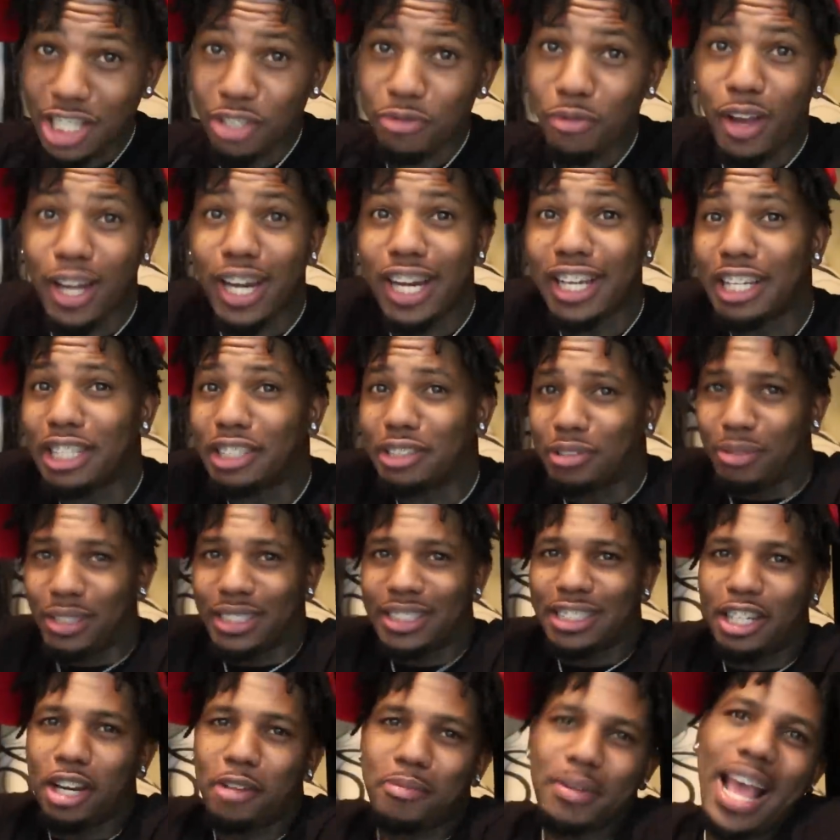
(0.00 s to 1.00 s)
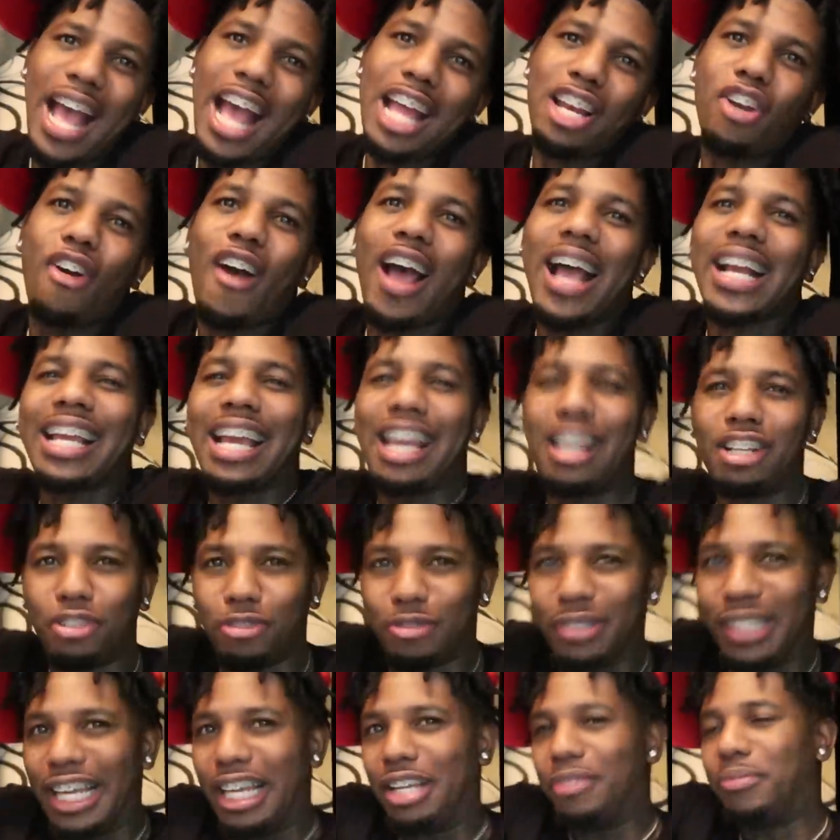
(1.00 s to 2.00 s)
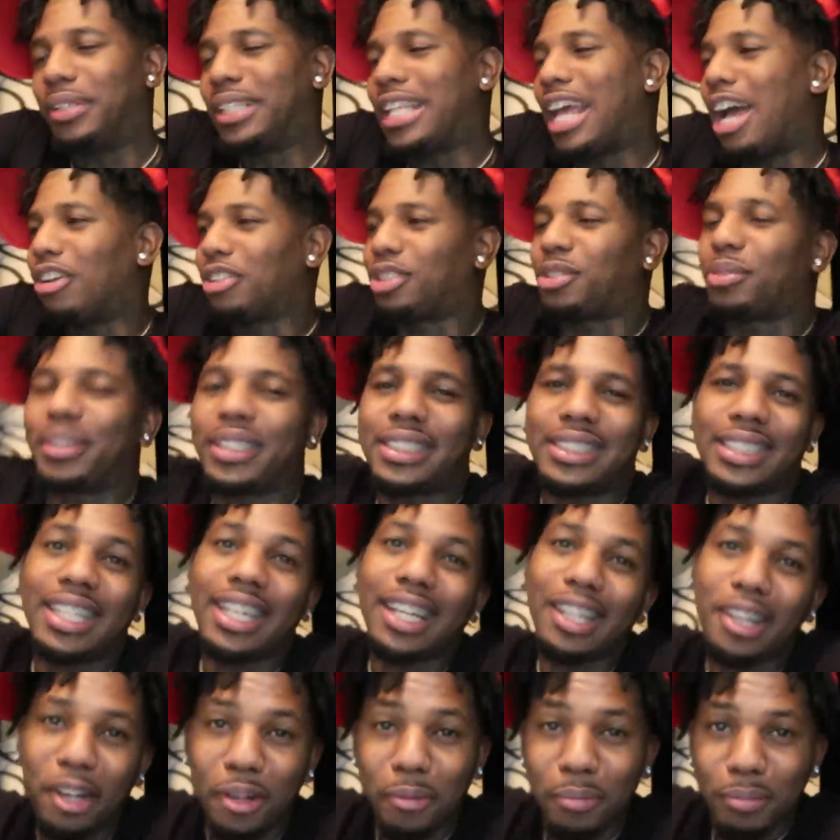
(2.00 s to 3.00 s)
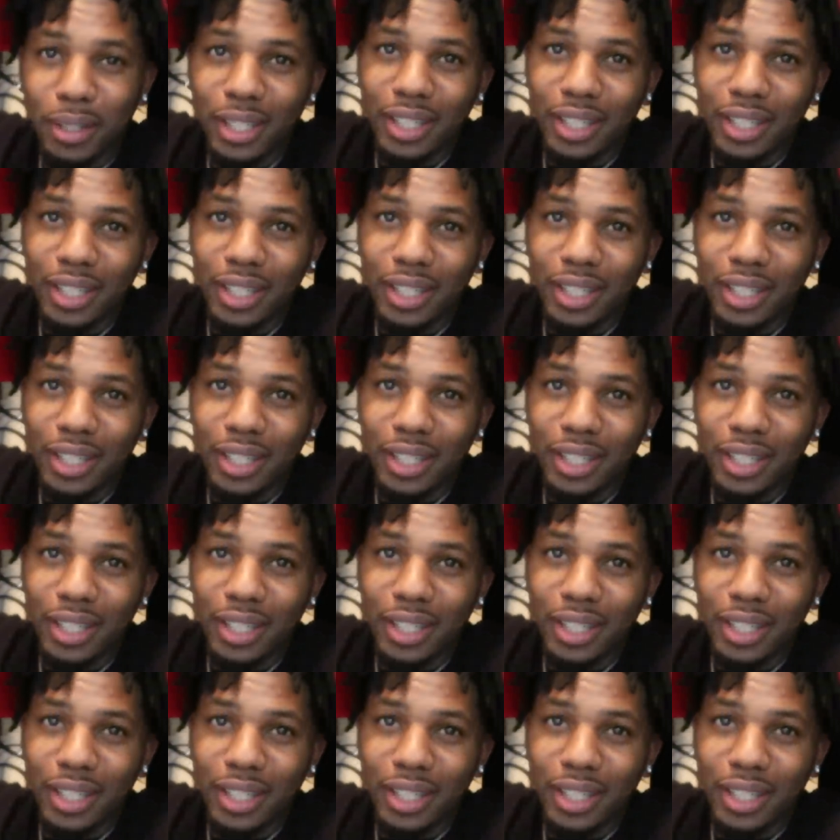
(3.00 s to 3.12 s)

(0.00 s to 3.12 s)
just wanted to twist it up. Y'all know I can't do nothing without twisting it up,